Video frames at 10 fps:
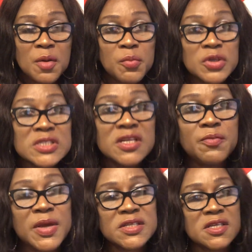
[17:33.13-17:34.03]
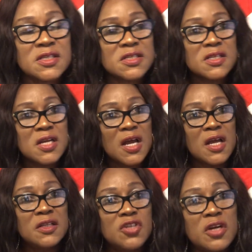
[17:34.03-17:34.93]
monthly basis,
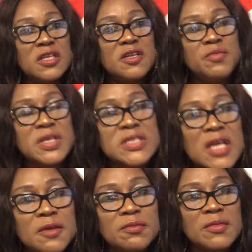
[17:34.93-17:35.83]
during the midterm,